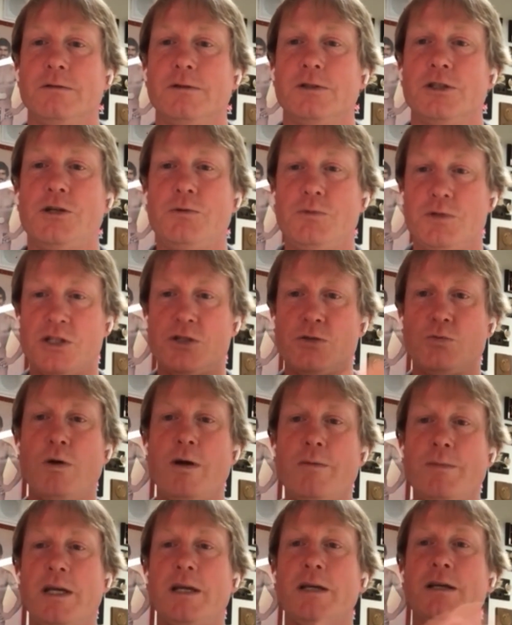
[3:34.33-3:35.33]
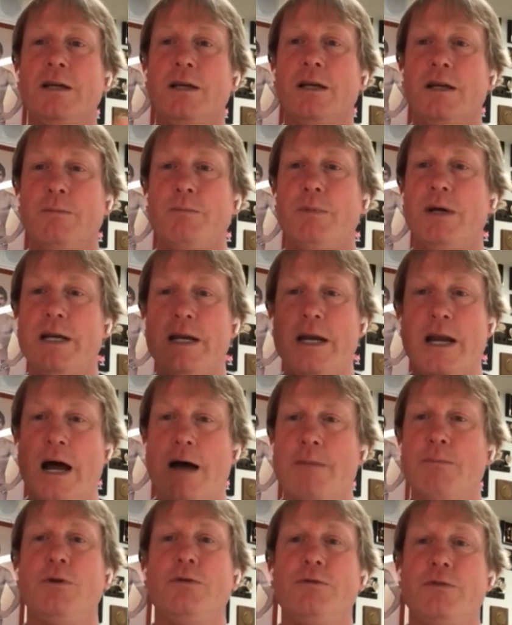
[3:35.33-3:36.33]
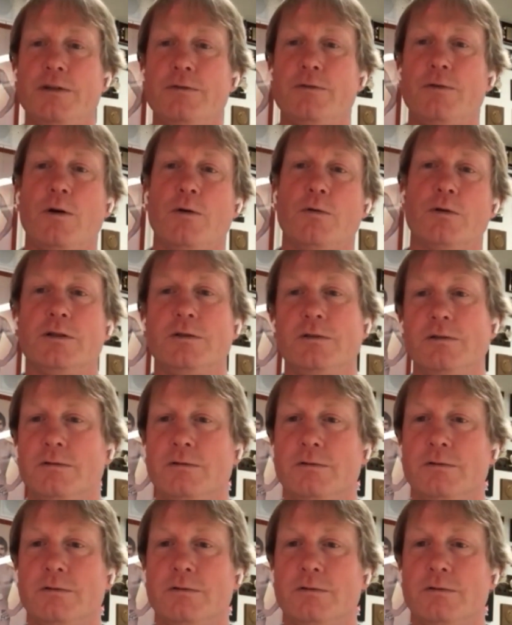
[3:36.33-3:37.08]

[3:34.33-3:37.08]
She was swimming, but not moving forward.